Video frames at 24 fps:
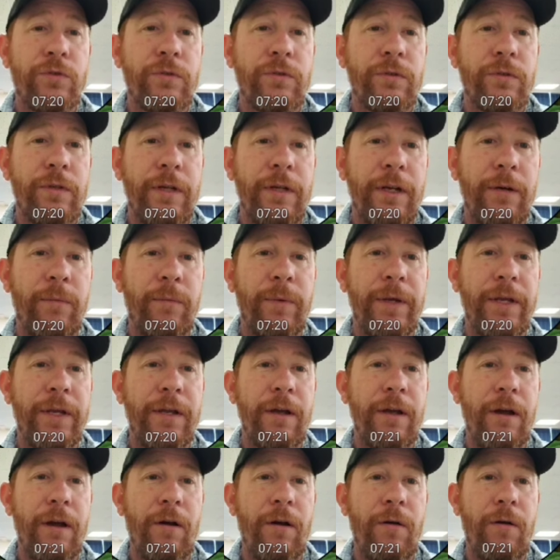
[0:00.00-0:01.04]
Here we
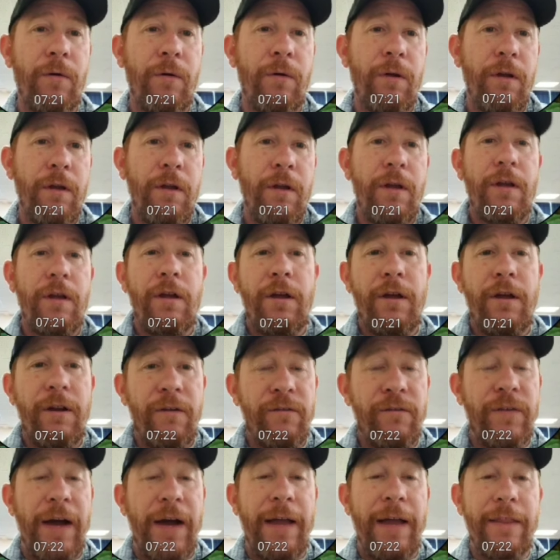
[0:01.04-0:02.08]
go.
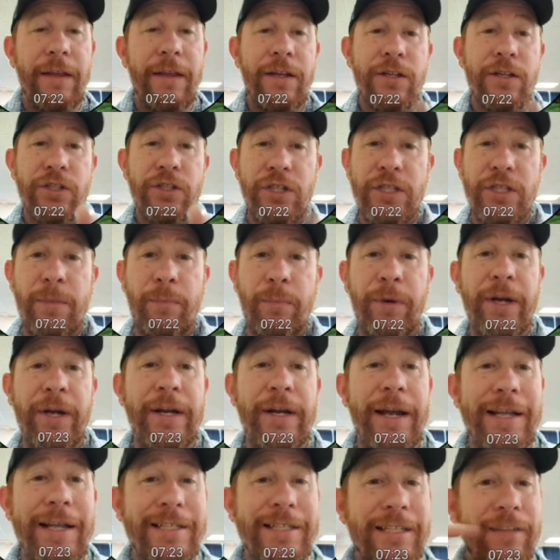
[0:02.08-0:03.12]
Vala, she's a pretty
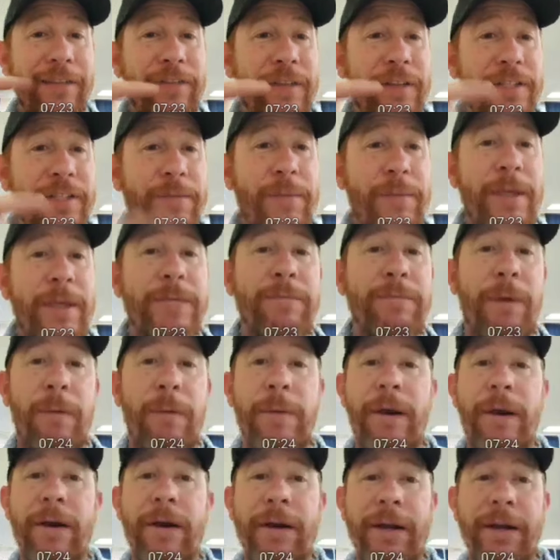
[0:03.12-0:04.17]
nice defensive-based
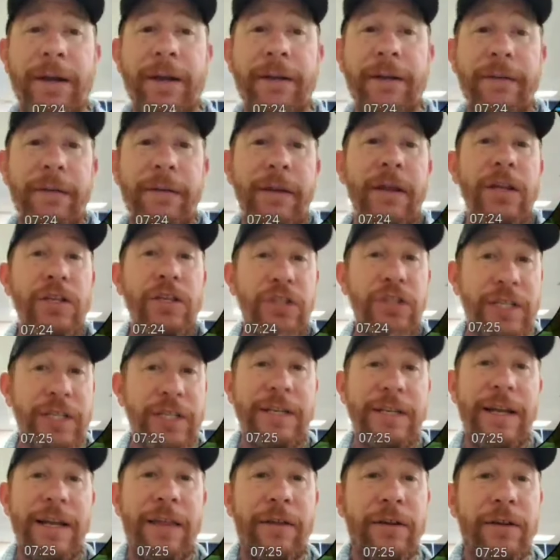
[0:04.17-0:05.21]
barbarian. She's
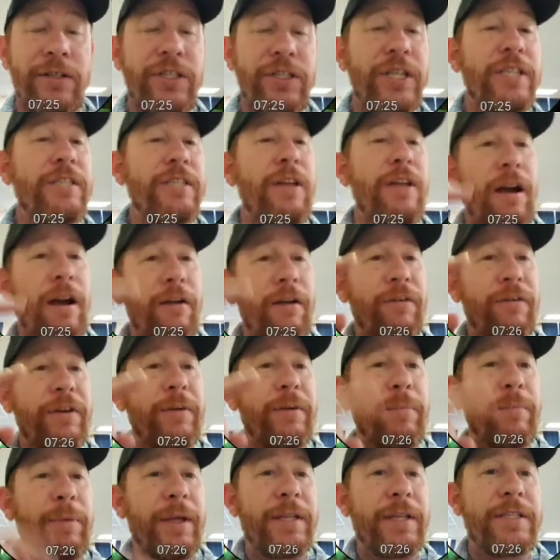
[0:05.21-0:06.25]
not a
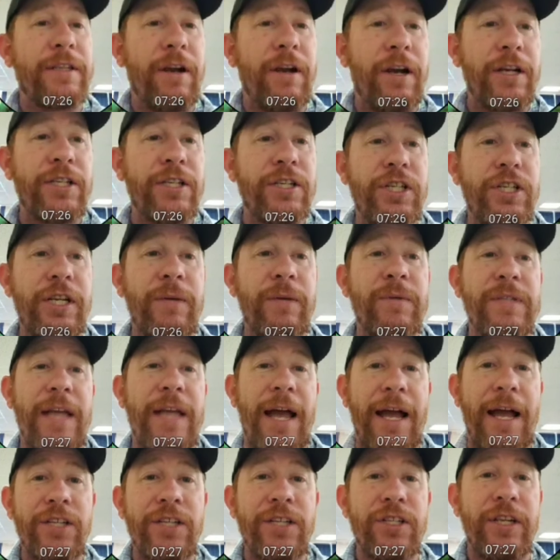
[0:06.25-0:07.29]
free-to-play, sorry. She was
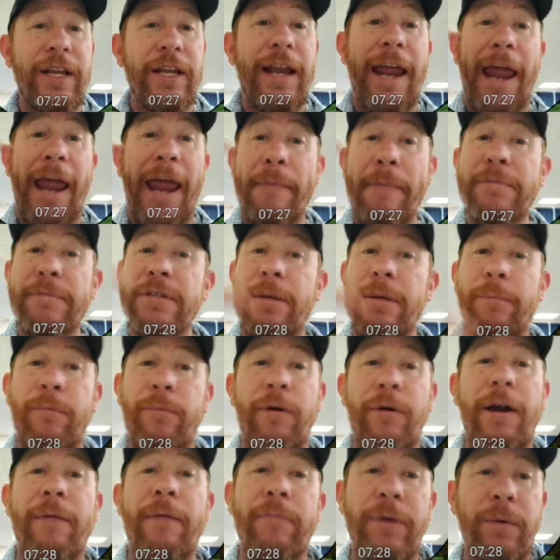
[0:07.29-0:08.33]
actually an Amazon
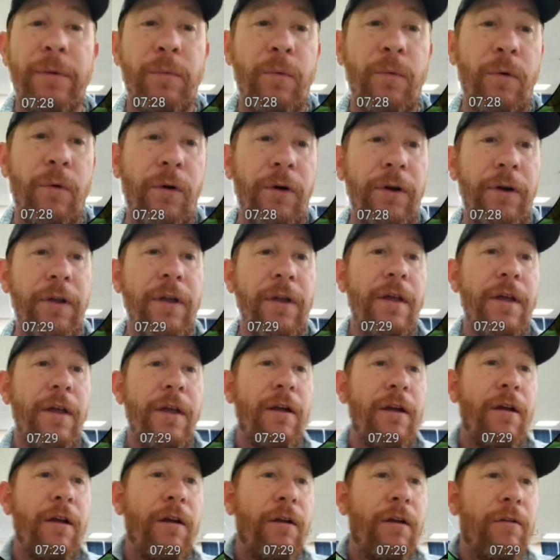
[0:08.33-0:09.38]
Prime reward
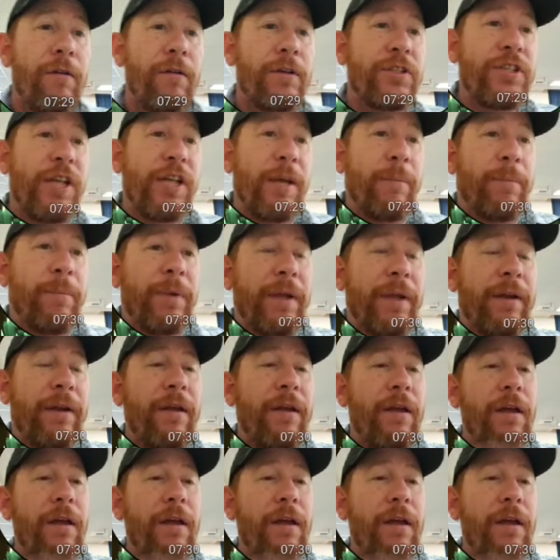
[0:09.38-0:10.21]
champion.